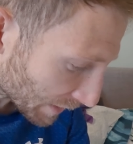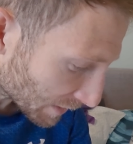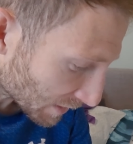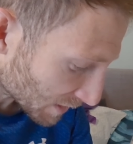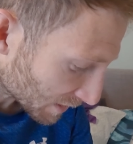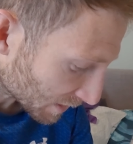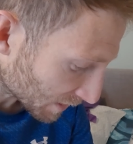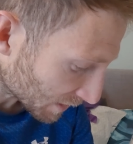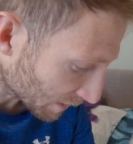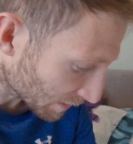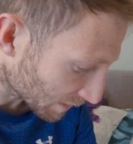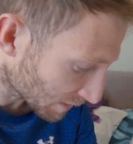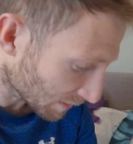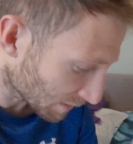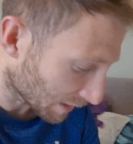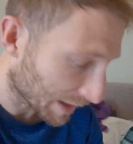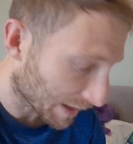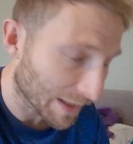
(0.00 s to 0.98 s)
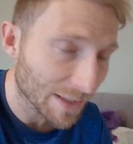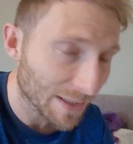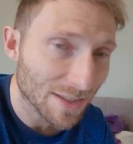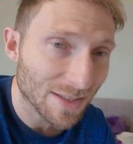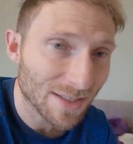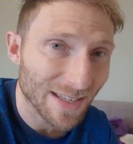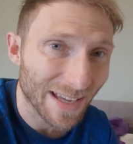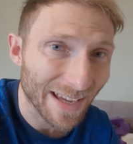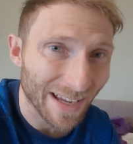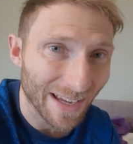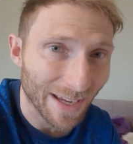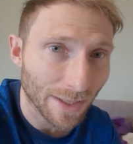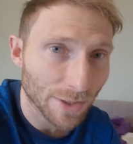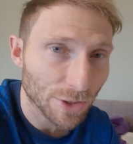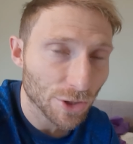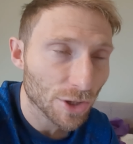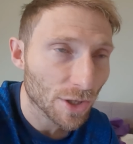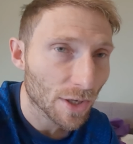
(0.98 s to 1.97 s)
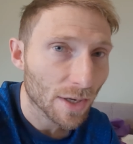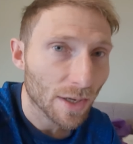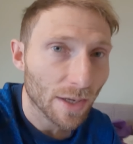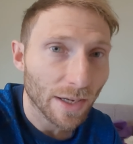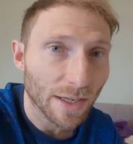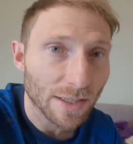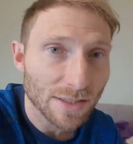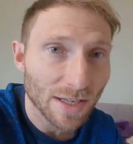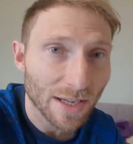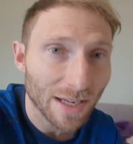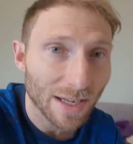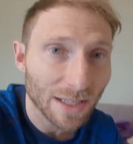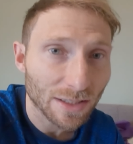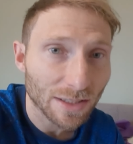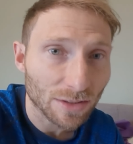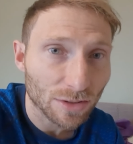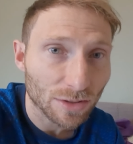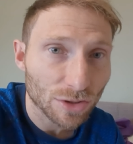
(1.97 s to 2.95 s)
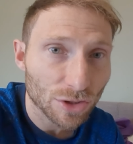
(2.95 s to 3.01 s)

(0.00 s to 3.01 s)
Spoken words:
this stage is heel